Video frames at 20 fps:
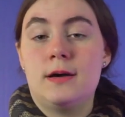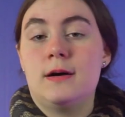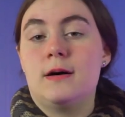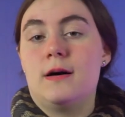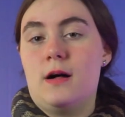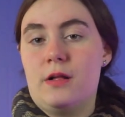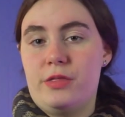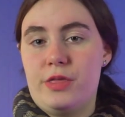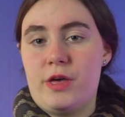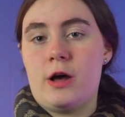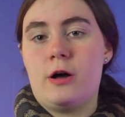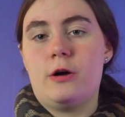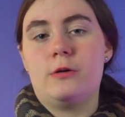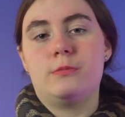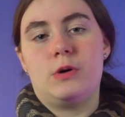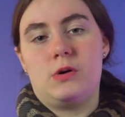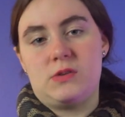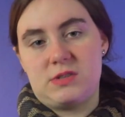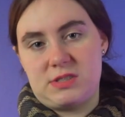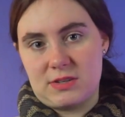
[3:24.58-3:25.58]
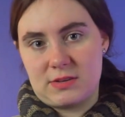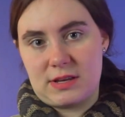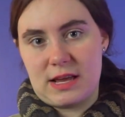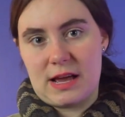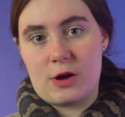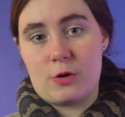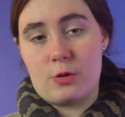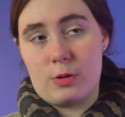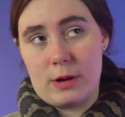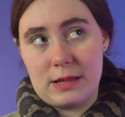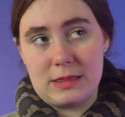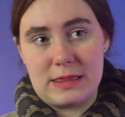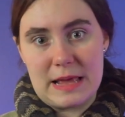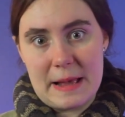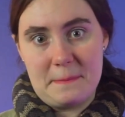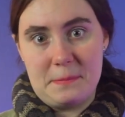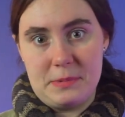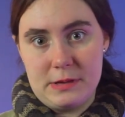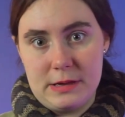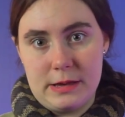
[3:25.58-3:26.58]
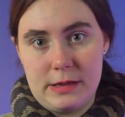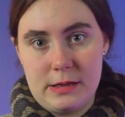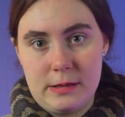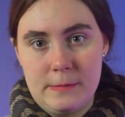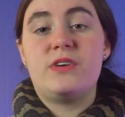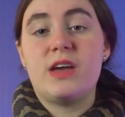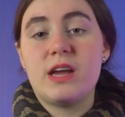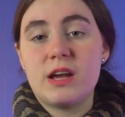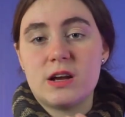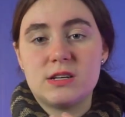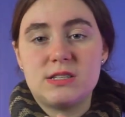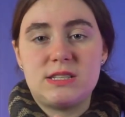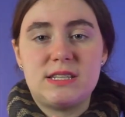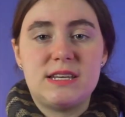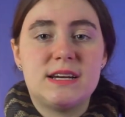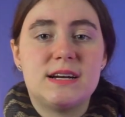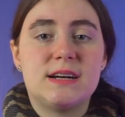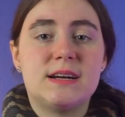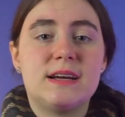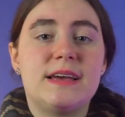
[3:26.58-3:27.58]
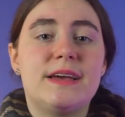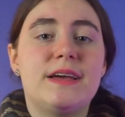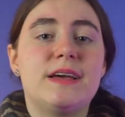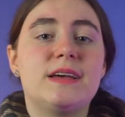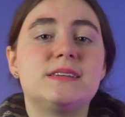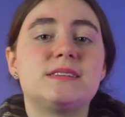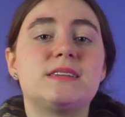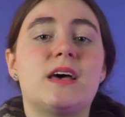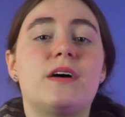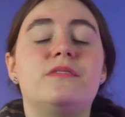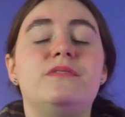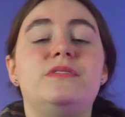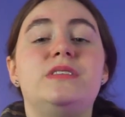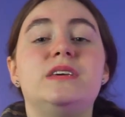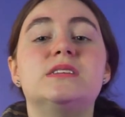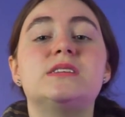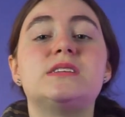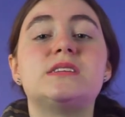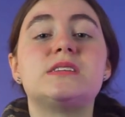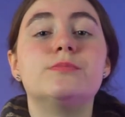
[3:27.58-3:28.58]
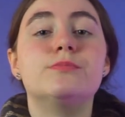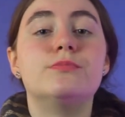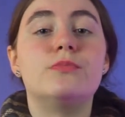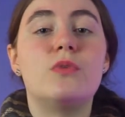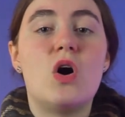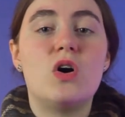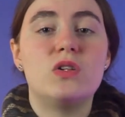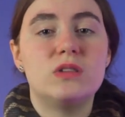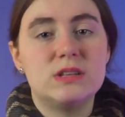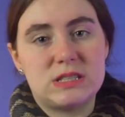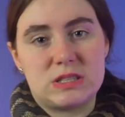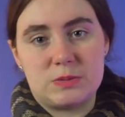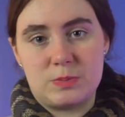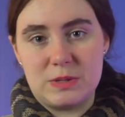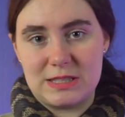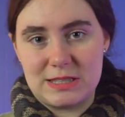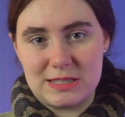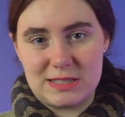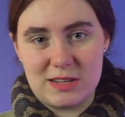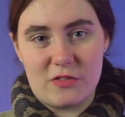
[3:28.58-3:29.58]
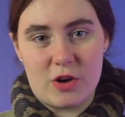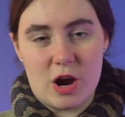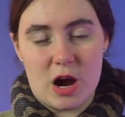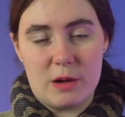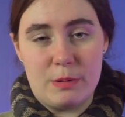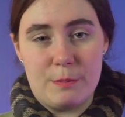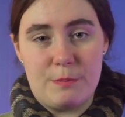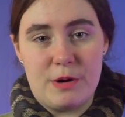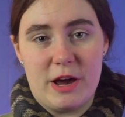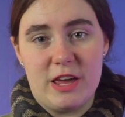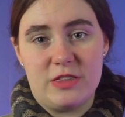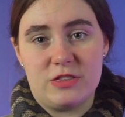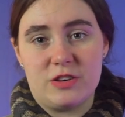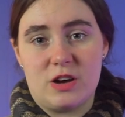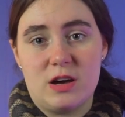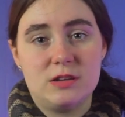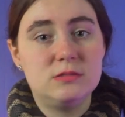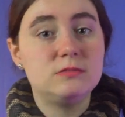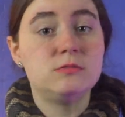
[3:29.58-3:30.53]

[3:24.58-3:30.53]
Although most don't get quite that big. Fingers here is of the smallest species of carpet python,